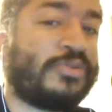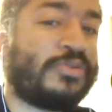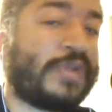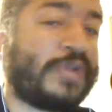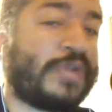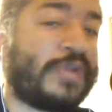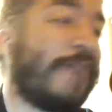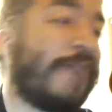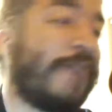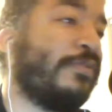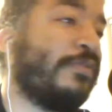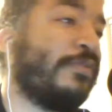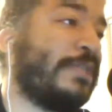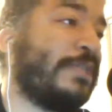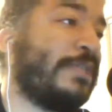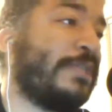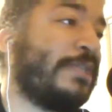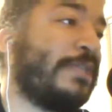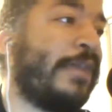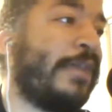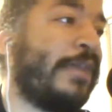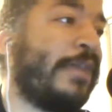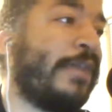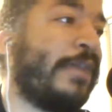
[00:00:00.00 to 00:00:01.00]
travel
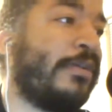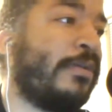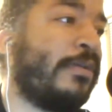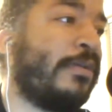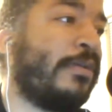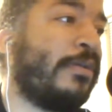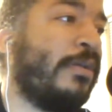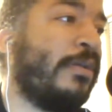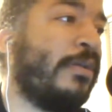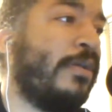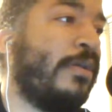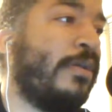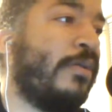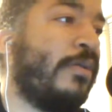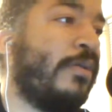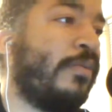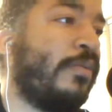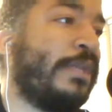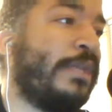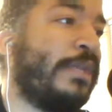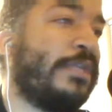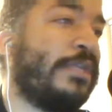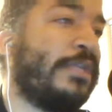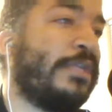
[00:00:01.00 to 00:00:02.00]
together
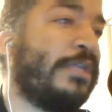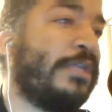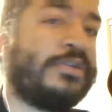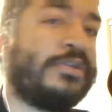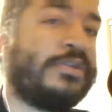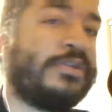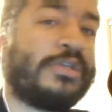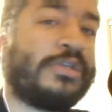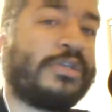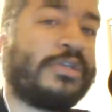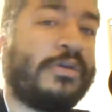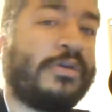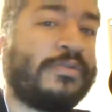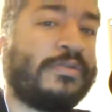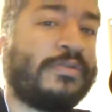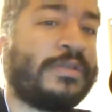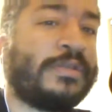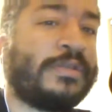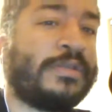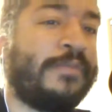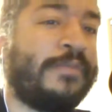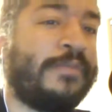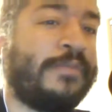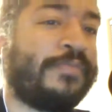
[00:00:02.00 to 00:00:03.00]
when they do their shows.
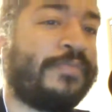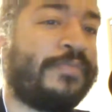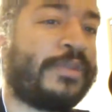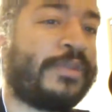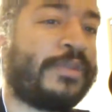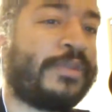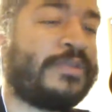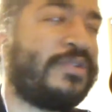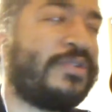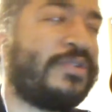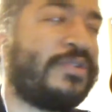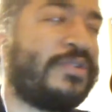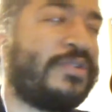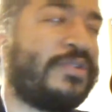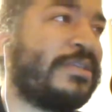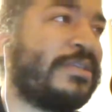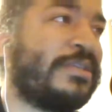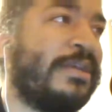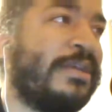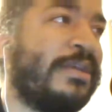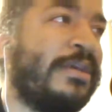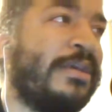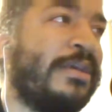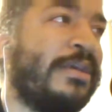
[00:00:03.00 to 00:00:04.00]

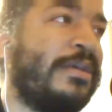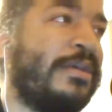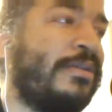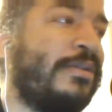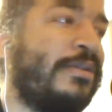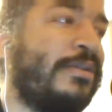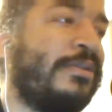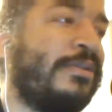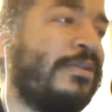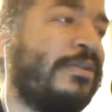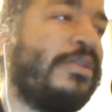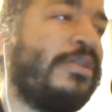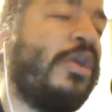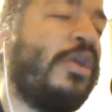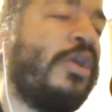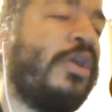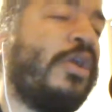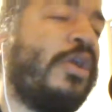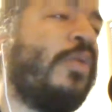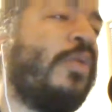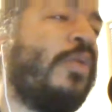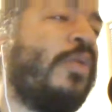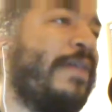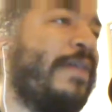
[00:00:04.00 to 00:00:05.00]
So there's
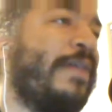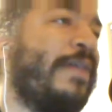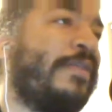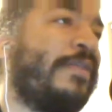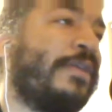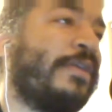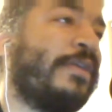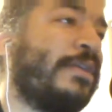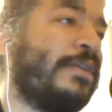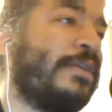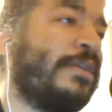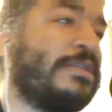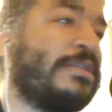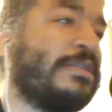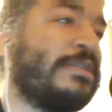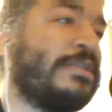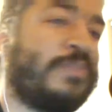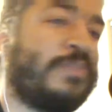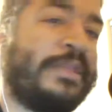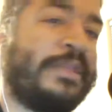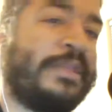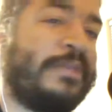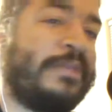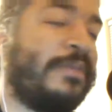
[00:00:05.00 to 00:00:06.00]
no way that
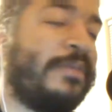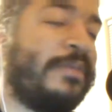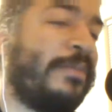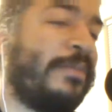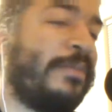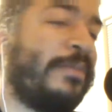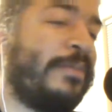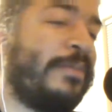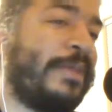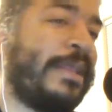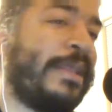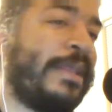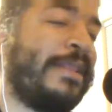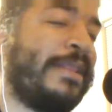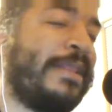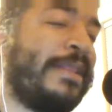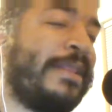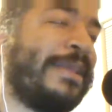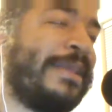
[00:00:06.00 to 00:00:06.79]
they're going to split them up, and